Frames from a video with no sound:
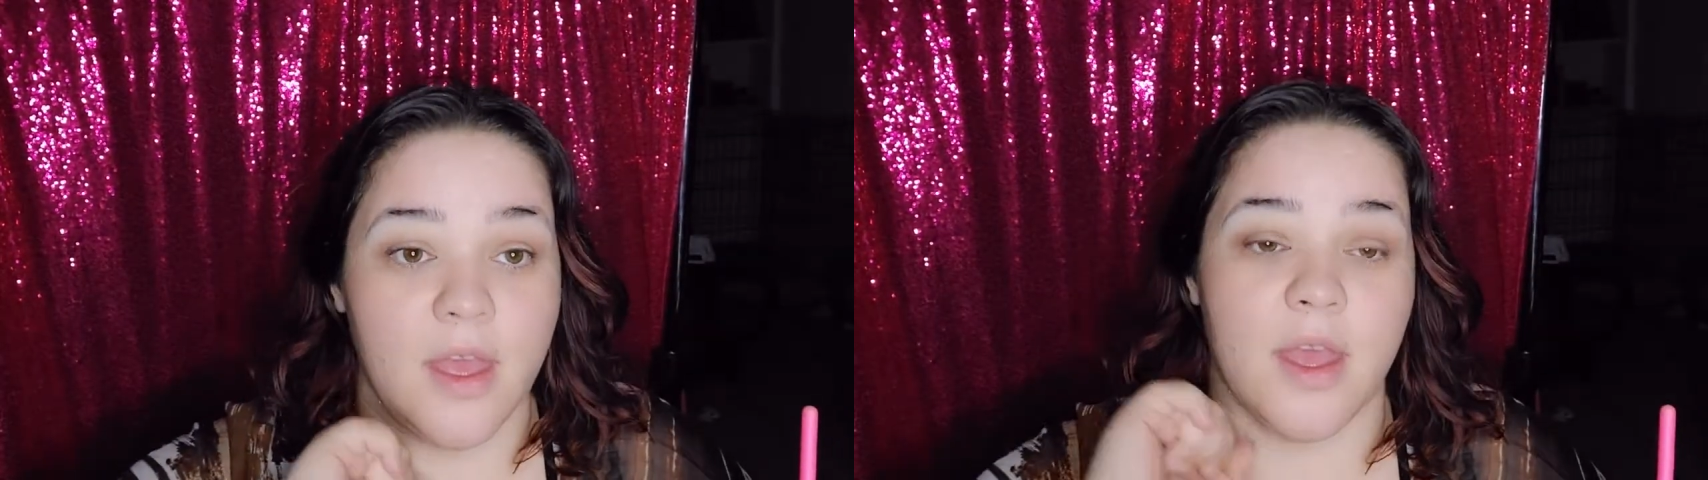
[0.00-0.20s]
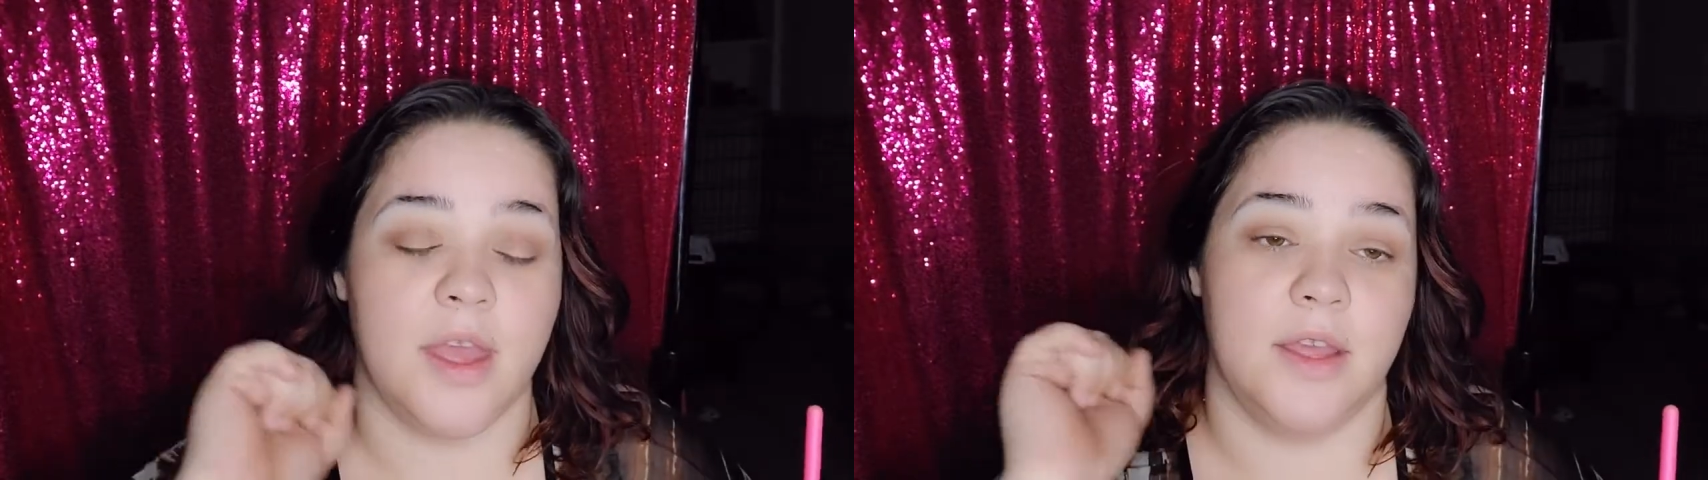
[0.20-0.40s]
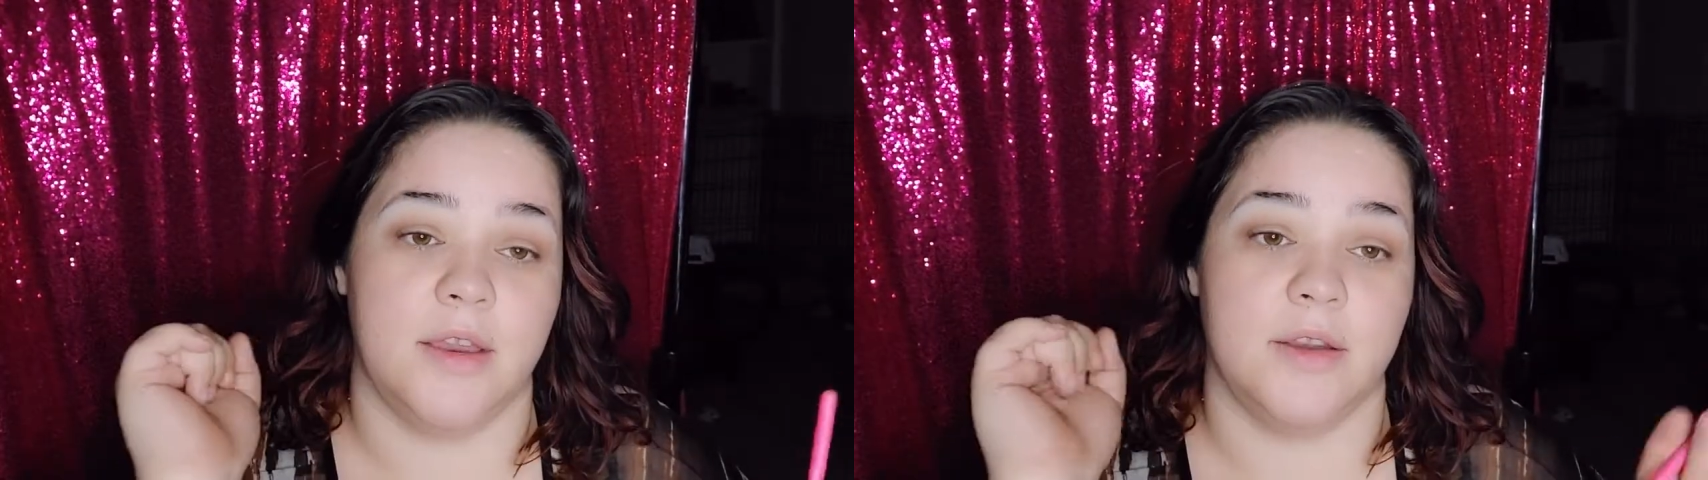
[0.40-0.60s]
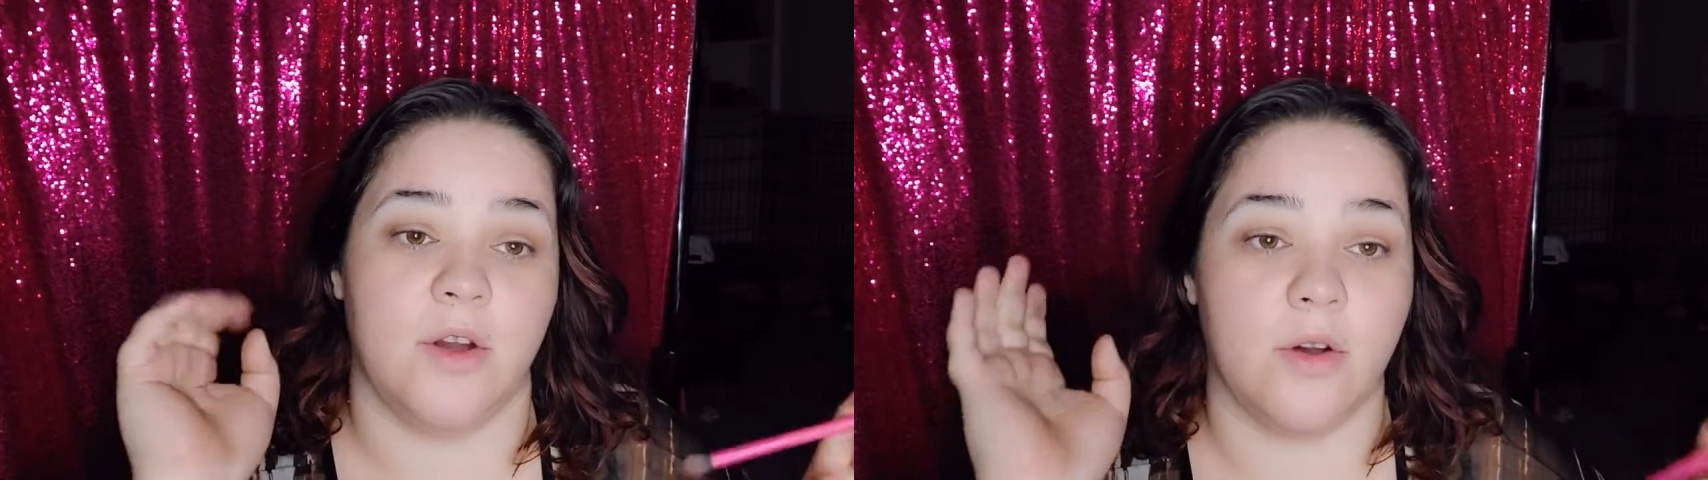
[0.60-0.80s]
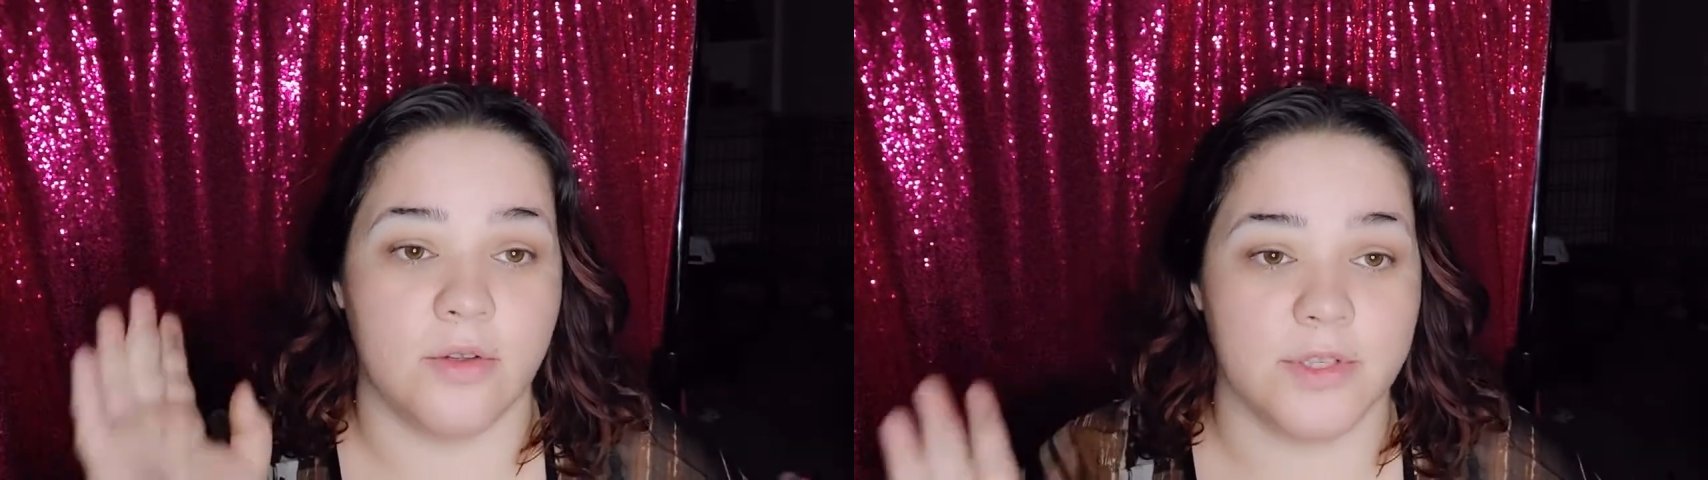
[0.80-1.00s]
and
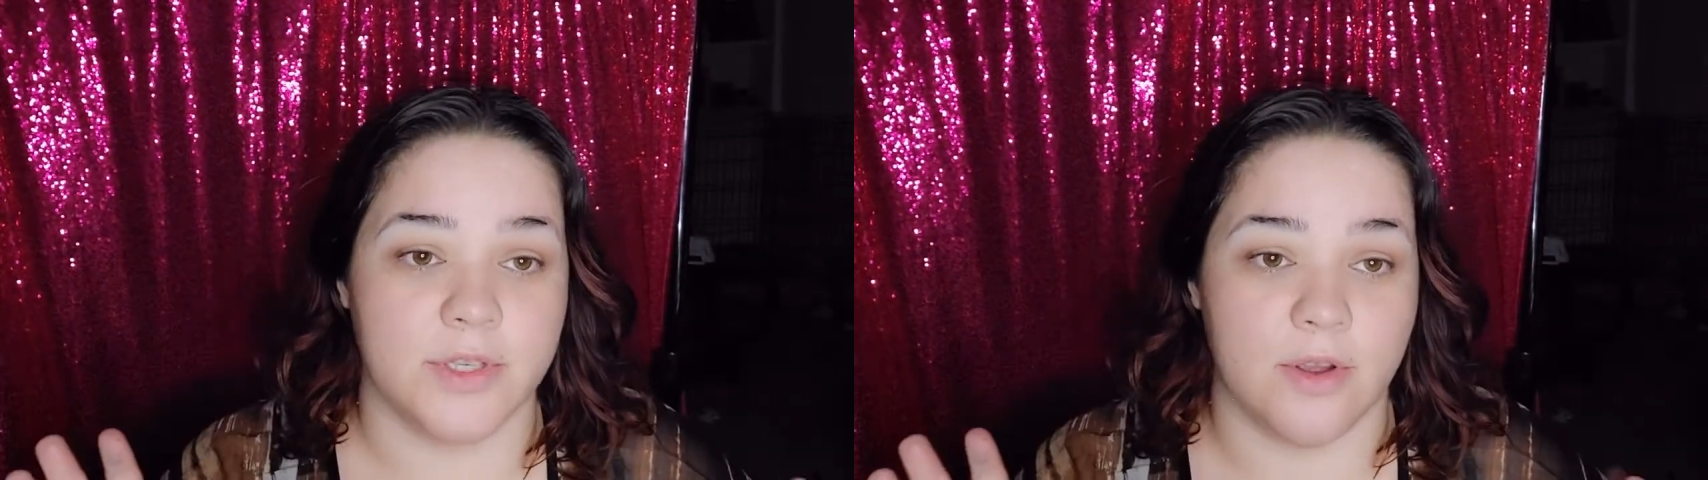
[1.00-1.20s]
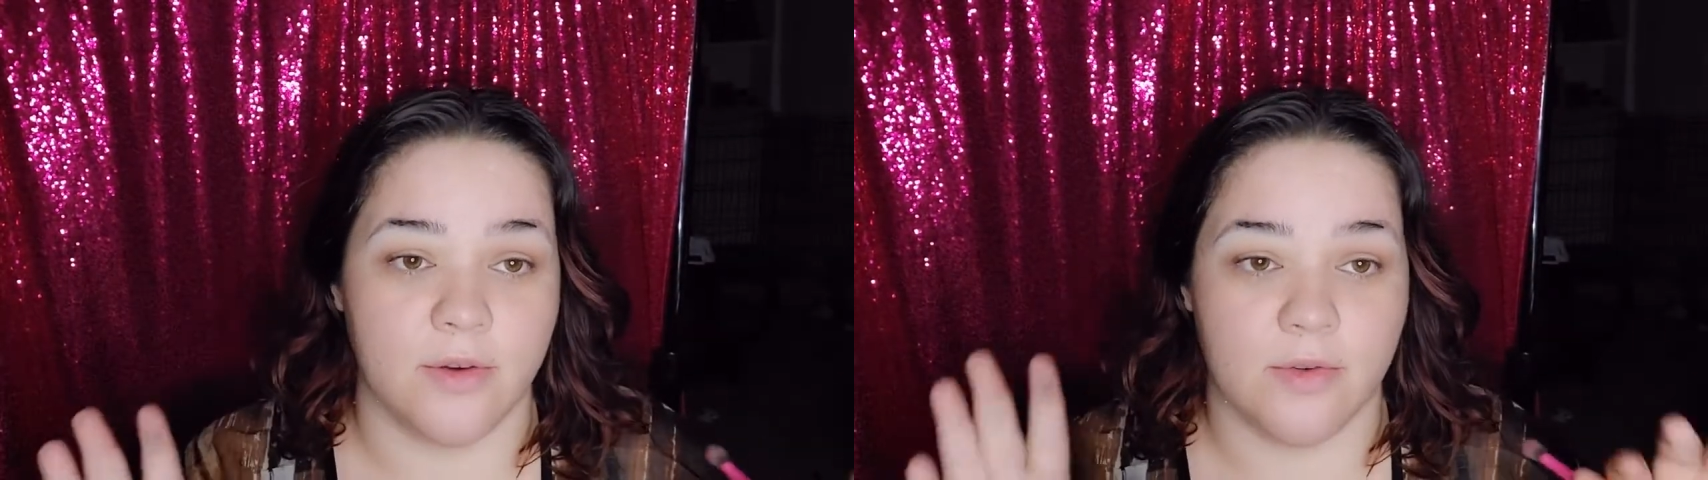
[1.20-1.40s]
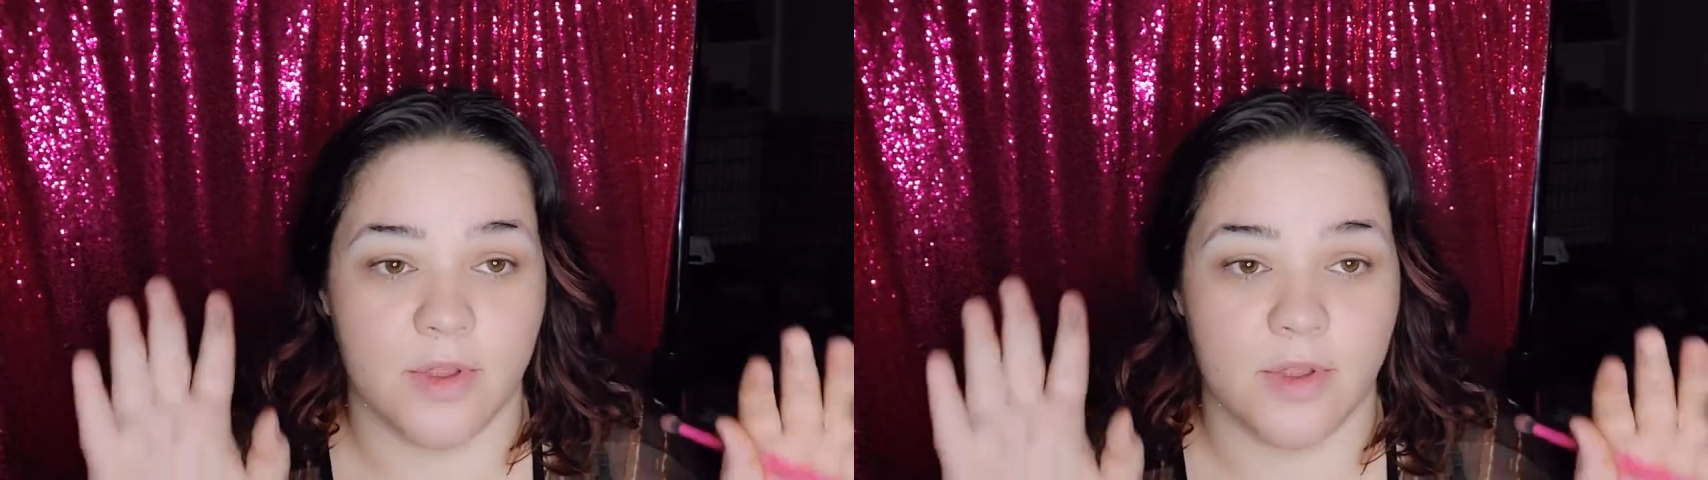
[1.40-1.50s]
also